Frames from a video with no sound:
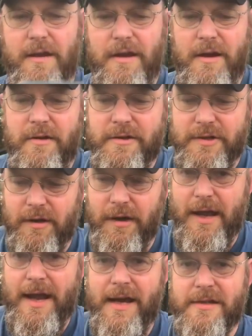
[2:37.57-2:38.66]
Here's a little
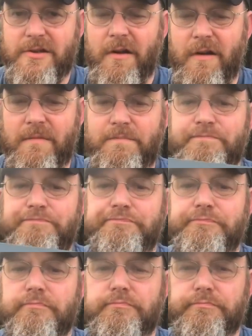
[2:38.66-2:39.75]
hacksaw.
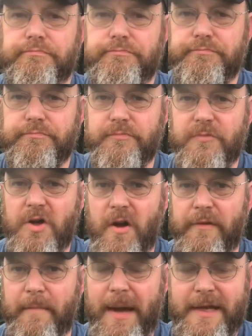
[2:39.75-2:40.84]
It's
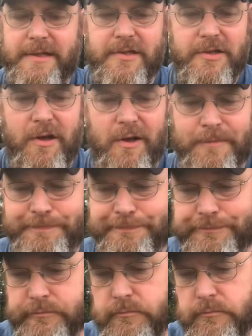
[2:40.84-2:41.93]
called the magic saw.
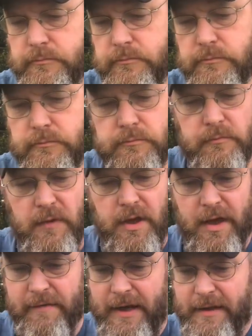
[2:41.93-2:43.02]

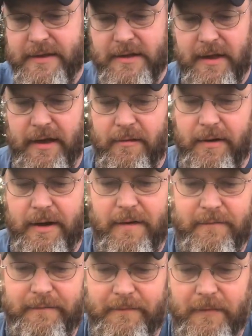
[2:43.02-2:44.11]
I've had this laying
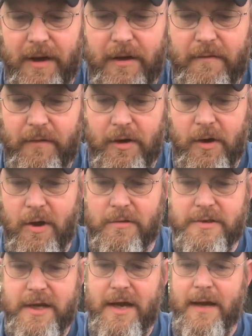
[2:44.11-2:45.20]
around a long
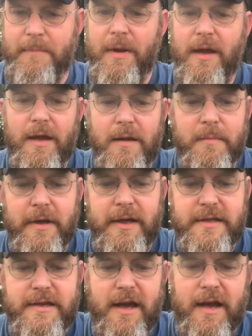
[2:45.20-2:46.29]
time, but
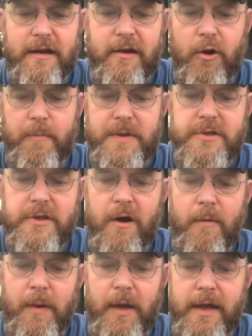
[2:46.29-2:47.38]
it's got coping saw
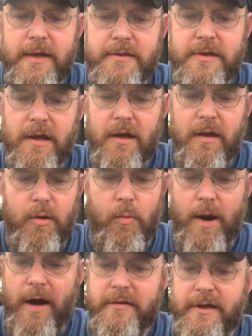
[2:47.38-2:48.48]
blades,
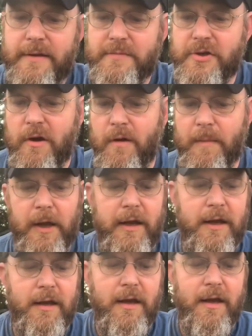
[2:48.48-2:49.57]
wire type saw
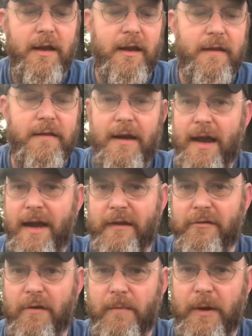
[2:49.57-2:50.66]
blade, and then
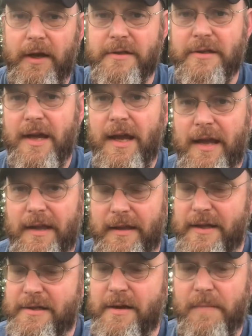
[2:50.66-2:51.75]
hacksaw blades.
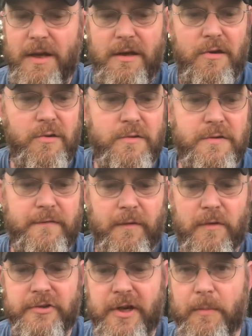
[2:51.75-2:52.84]
These can be used
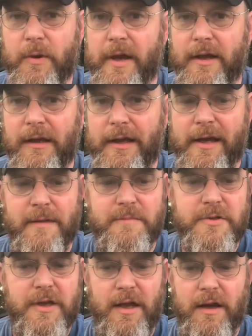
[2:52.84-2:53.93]
for separating limbs
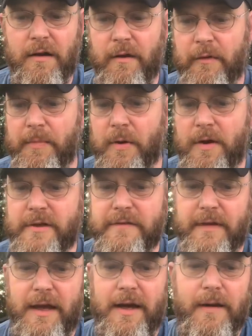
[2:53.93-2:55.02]
and other parts of
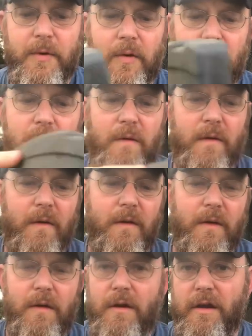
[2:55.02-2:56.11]
the animal,
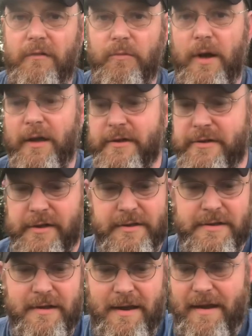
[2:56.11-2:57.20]
as well as just
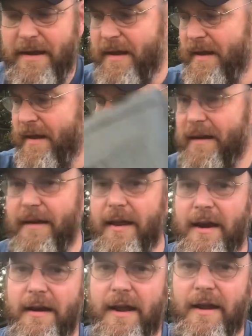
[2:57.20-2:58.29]

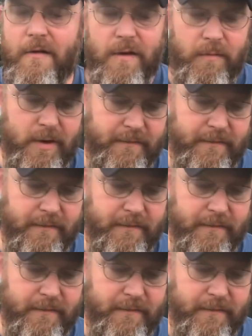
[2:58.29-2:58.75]
day-to-day hardware